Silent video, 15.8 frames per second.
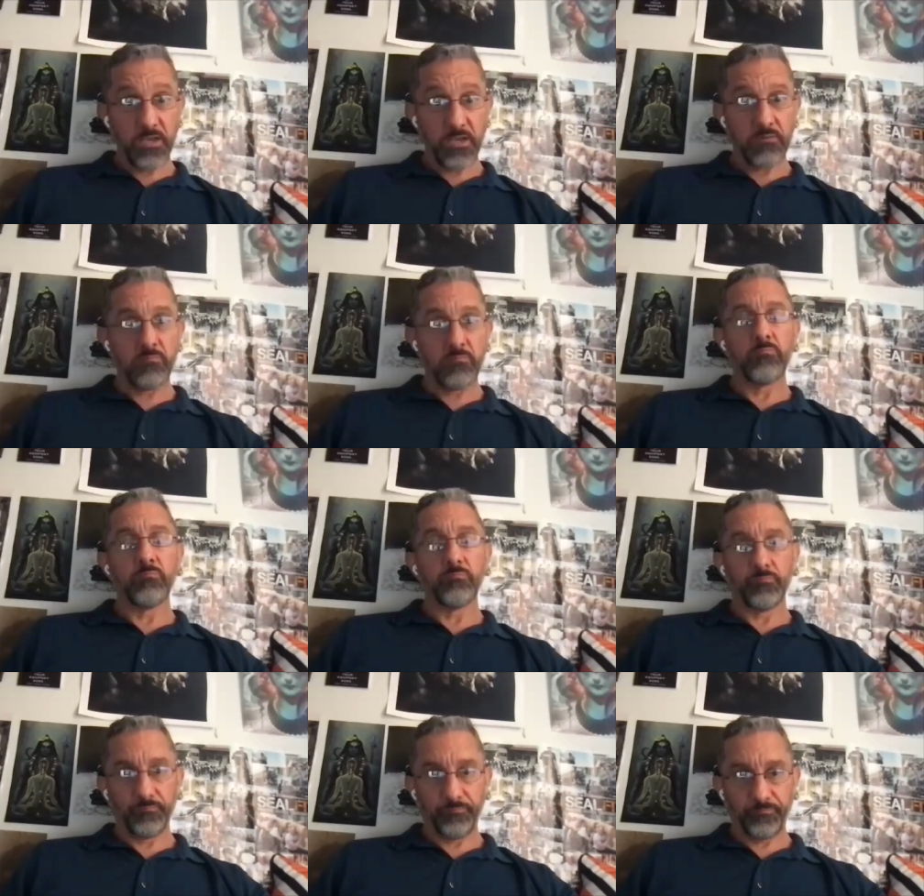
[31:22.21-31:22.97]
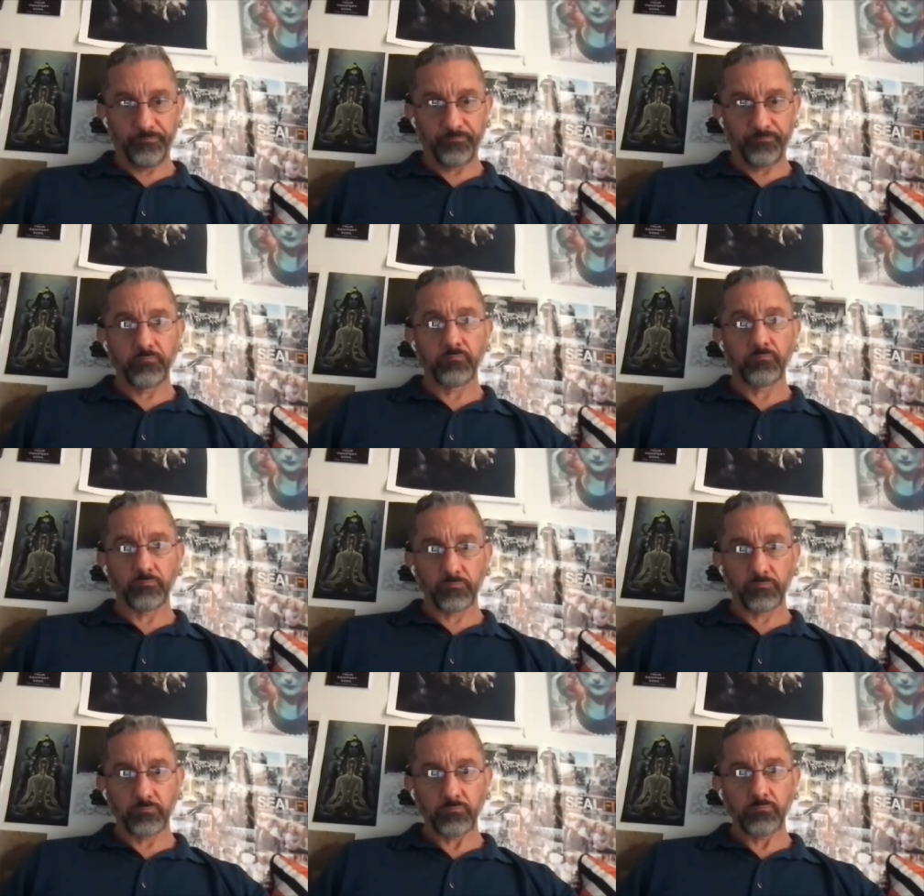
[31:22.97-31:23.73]
eat it, and it's
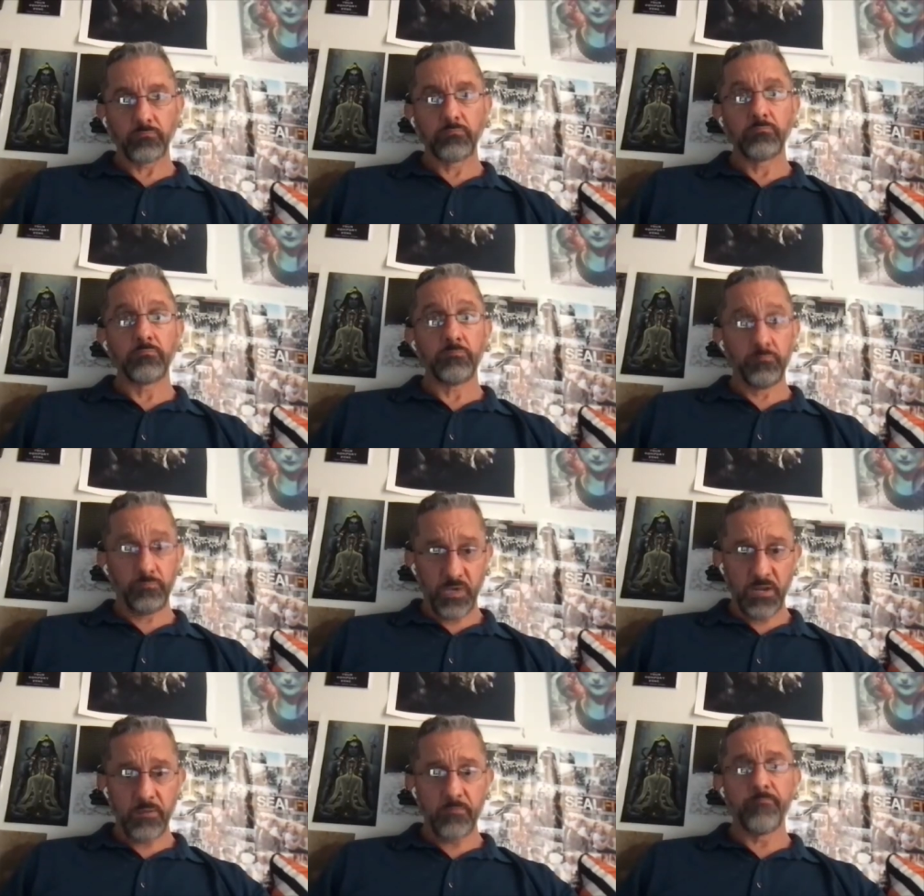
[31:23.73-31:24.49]
right. It's really